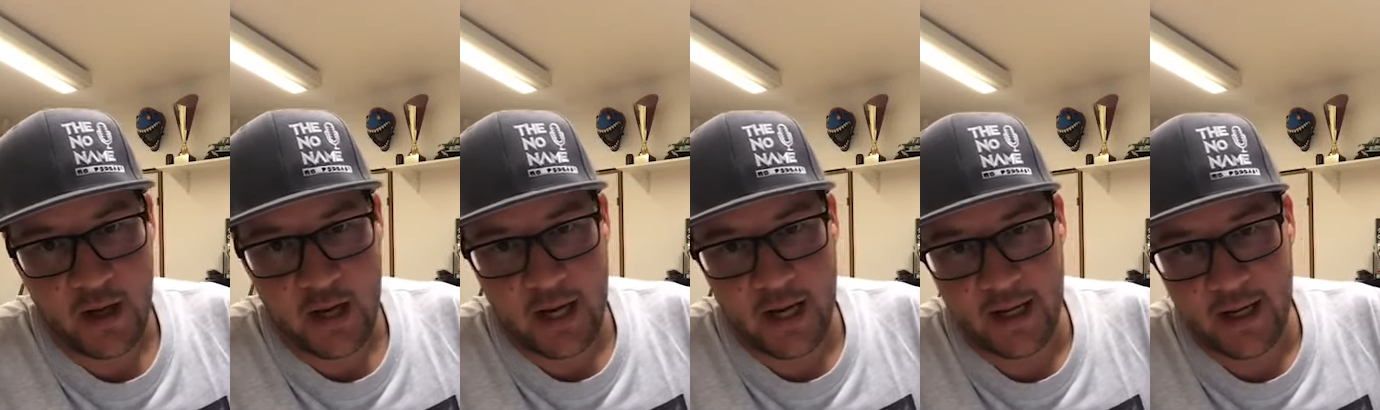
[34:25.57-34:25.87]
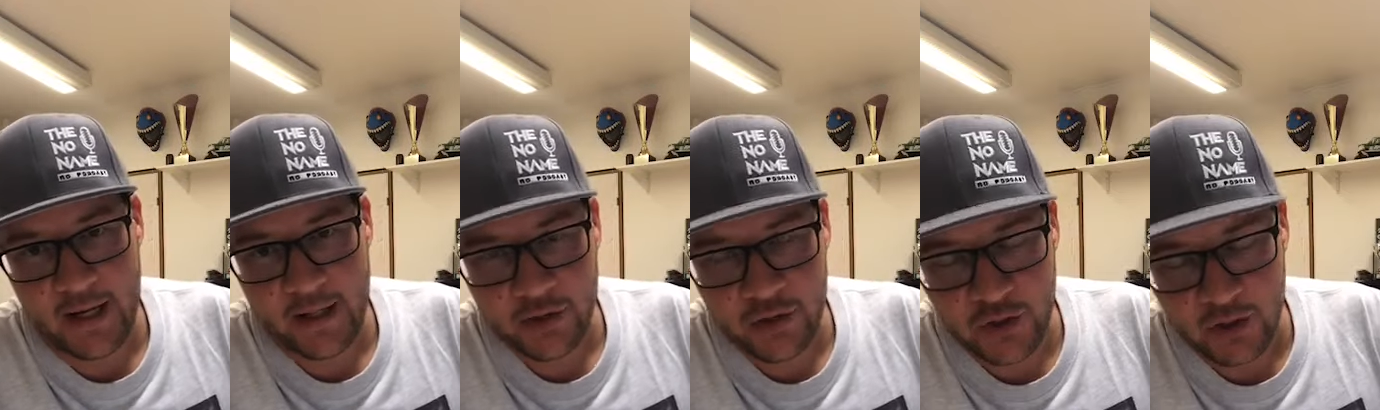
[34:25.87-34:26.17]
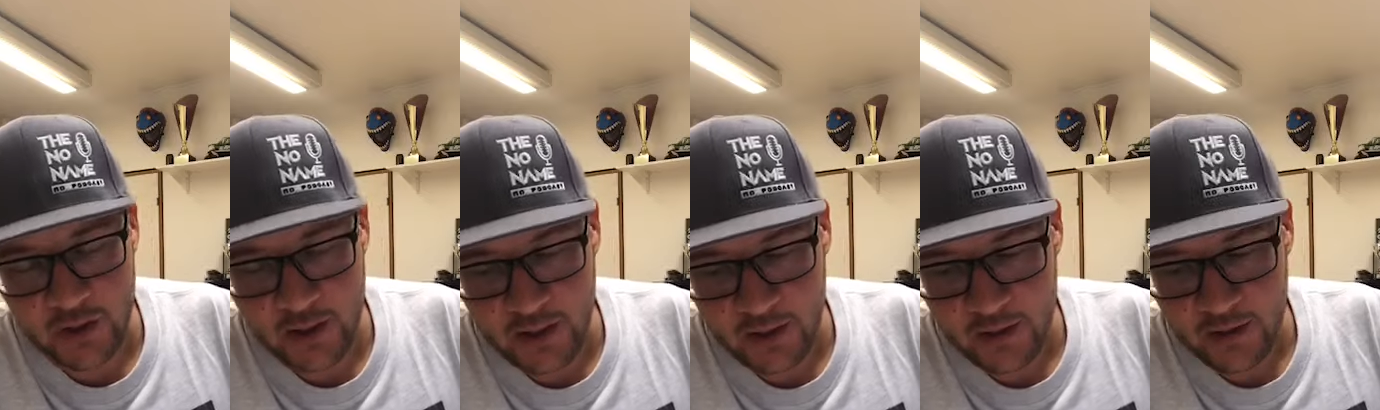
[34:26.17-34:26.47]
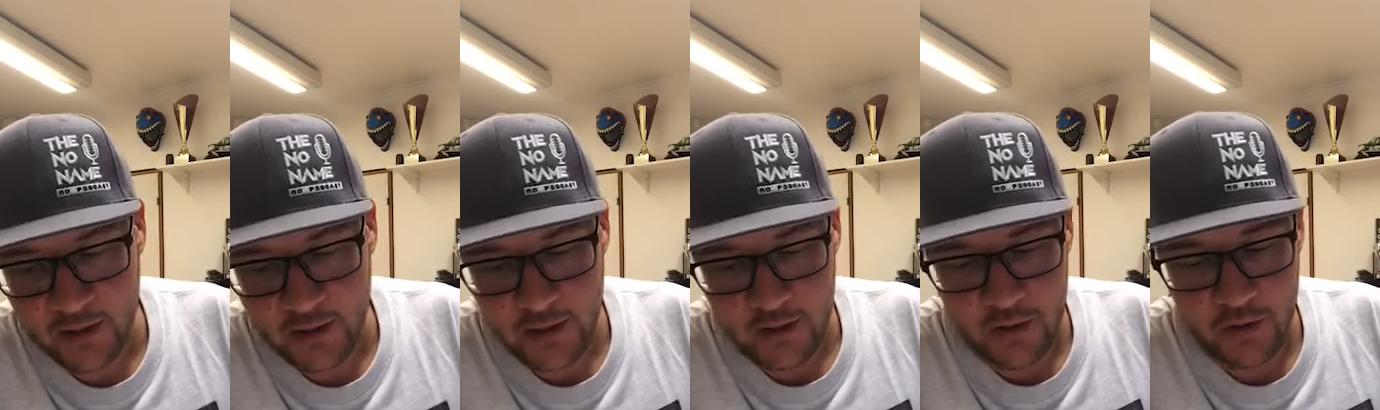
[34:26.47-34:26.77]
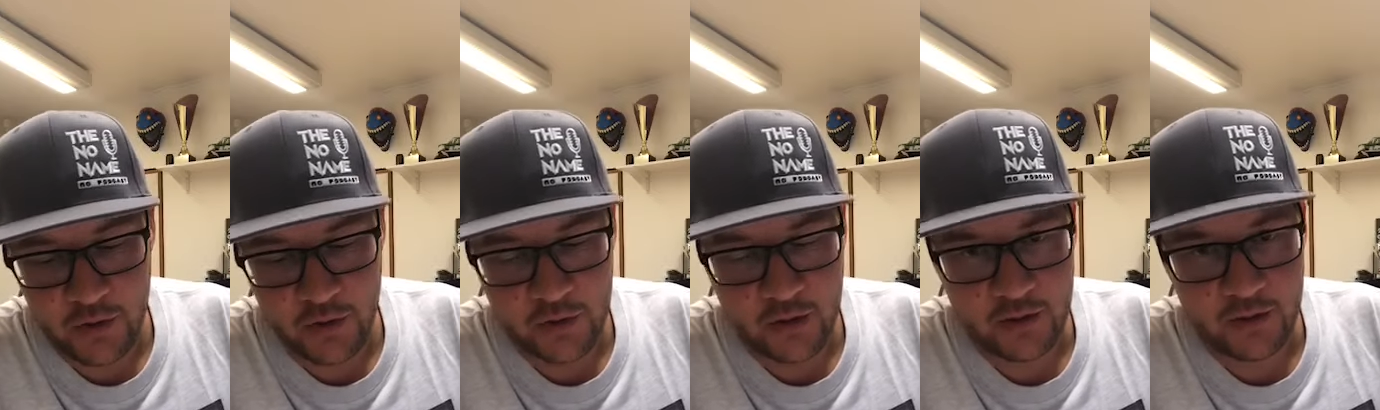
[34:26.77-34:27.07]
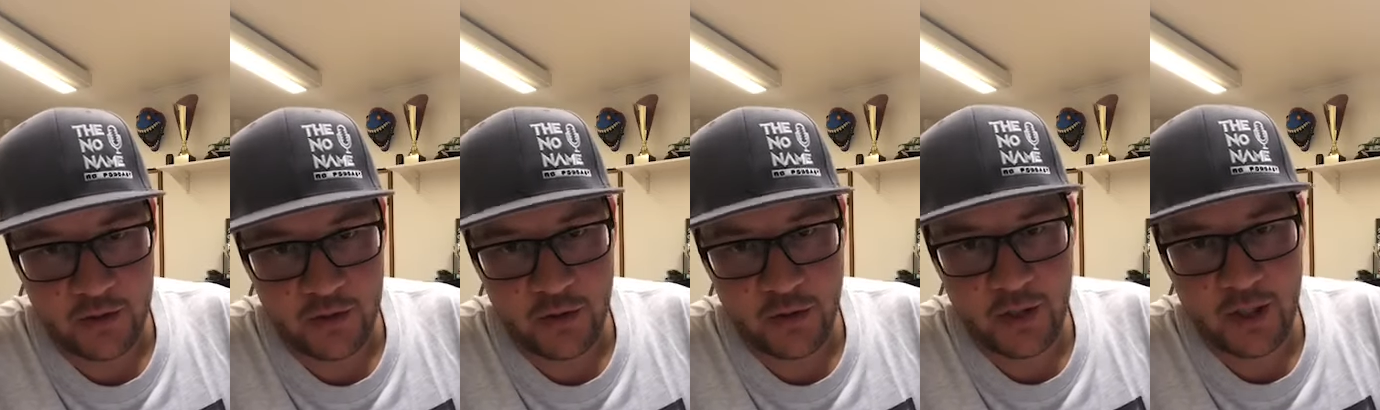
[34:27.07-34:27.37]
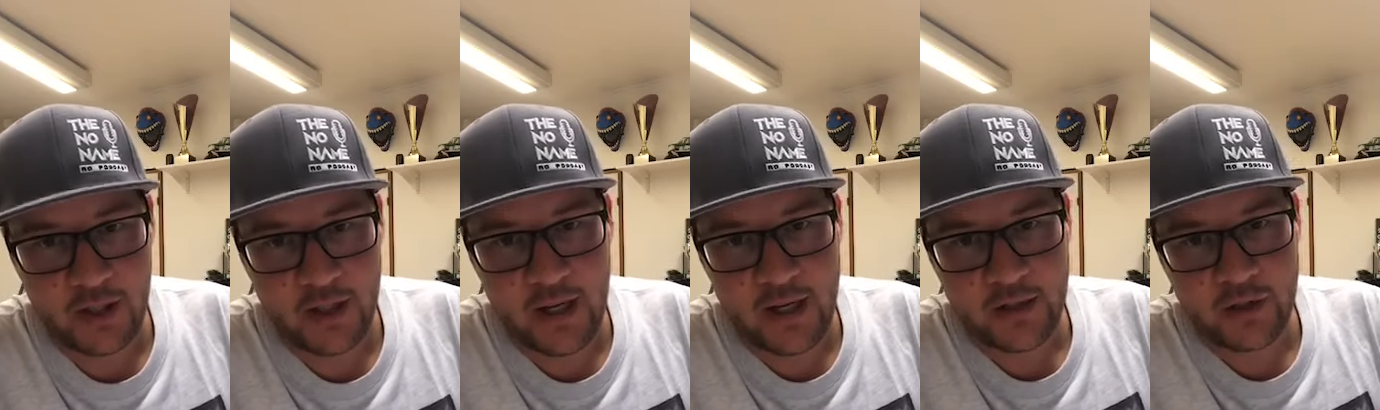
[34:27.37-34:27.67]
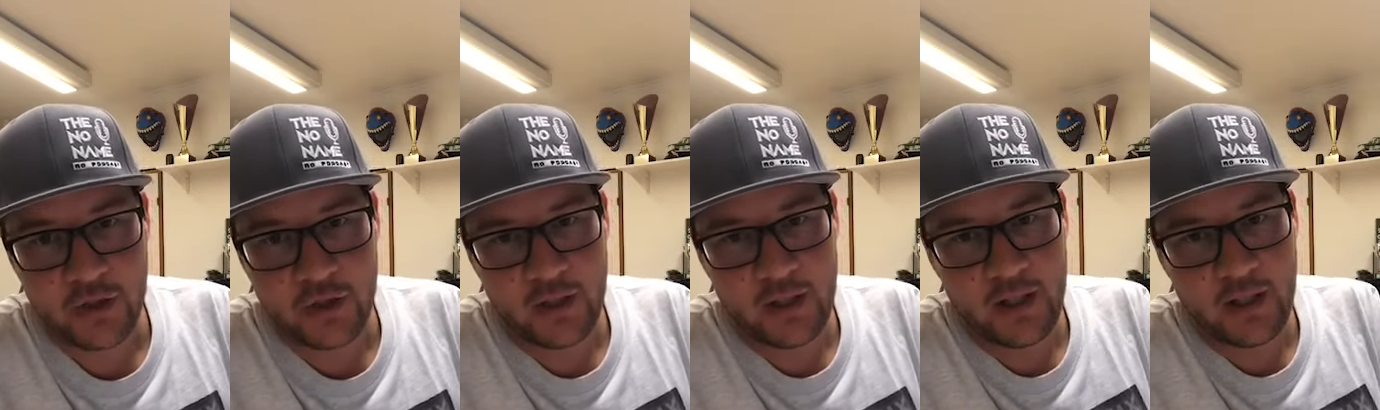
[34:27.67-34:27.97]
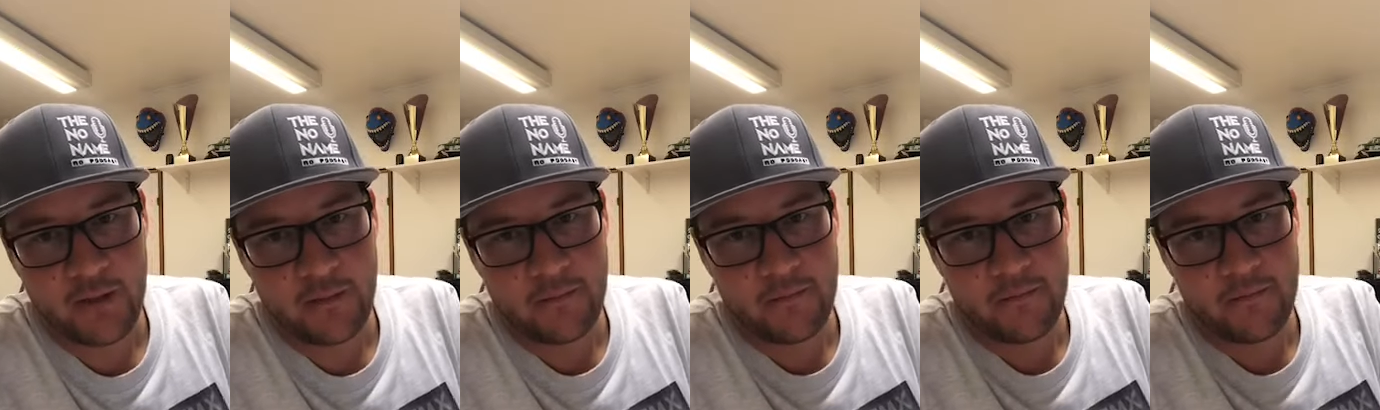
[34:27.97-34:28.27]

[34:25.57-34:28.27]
And actually, you can actually,